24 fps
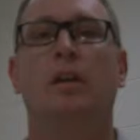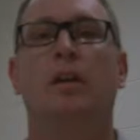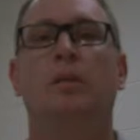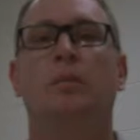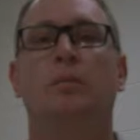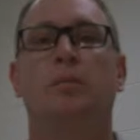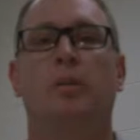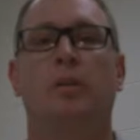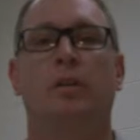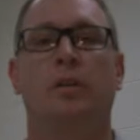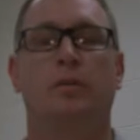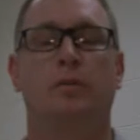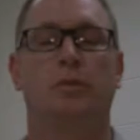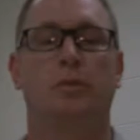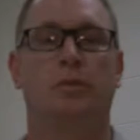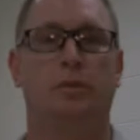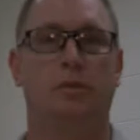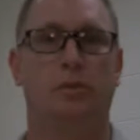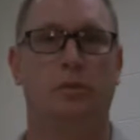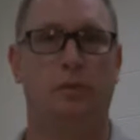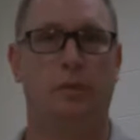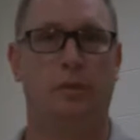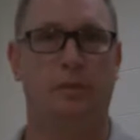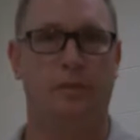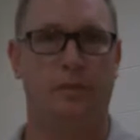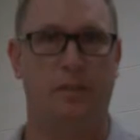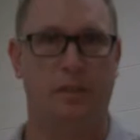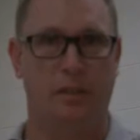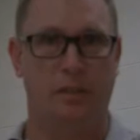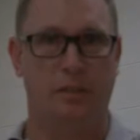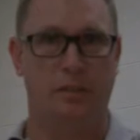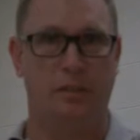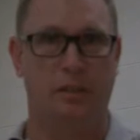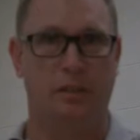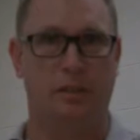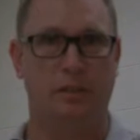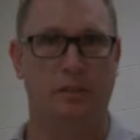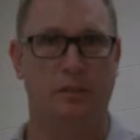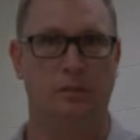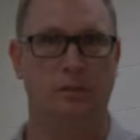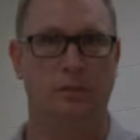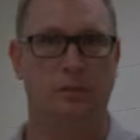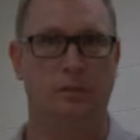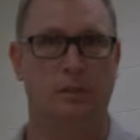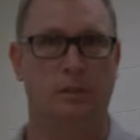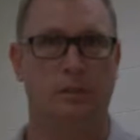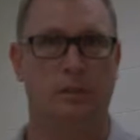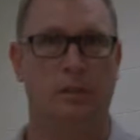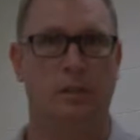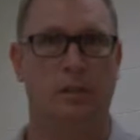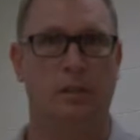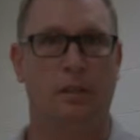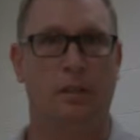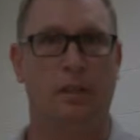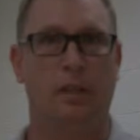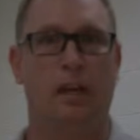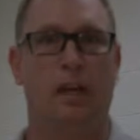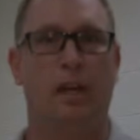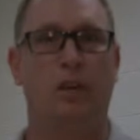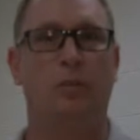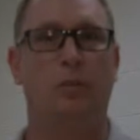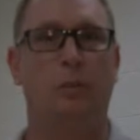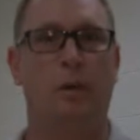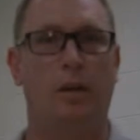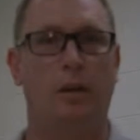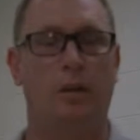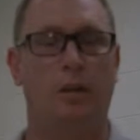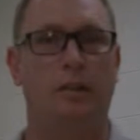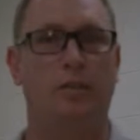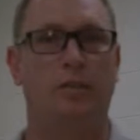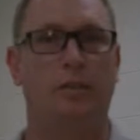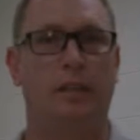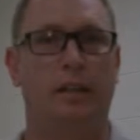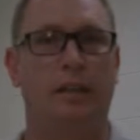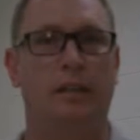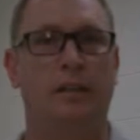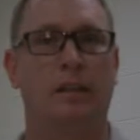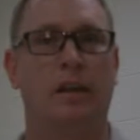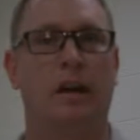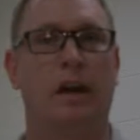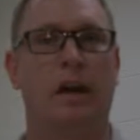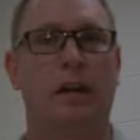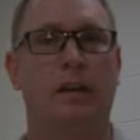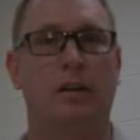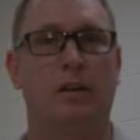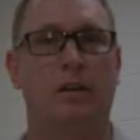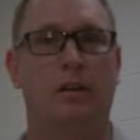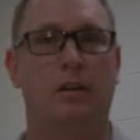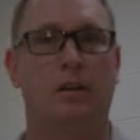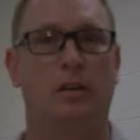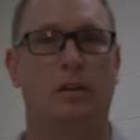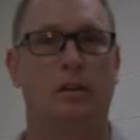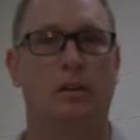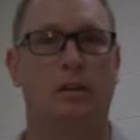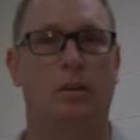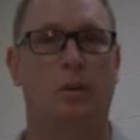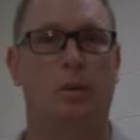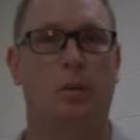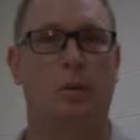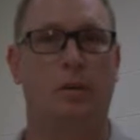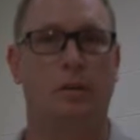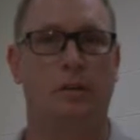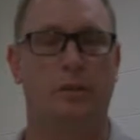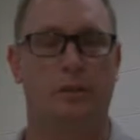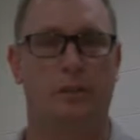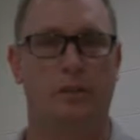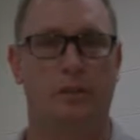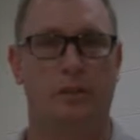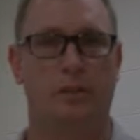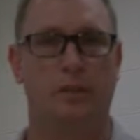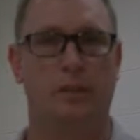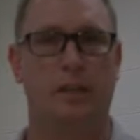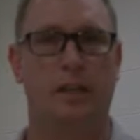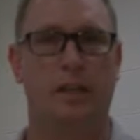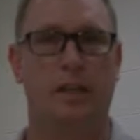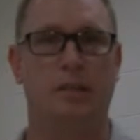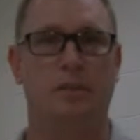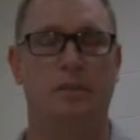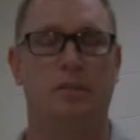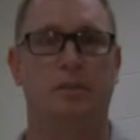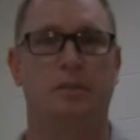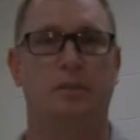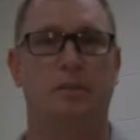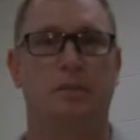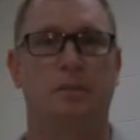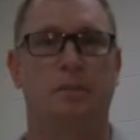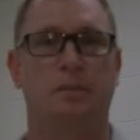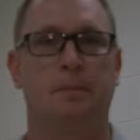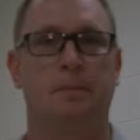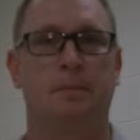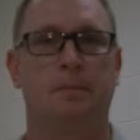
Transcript: and Pro Level 2 refinishing, as well as getting ICAR welding certifications.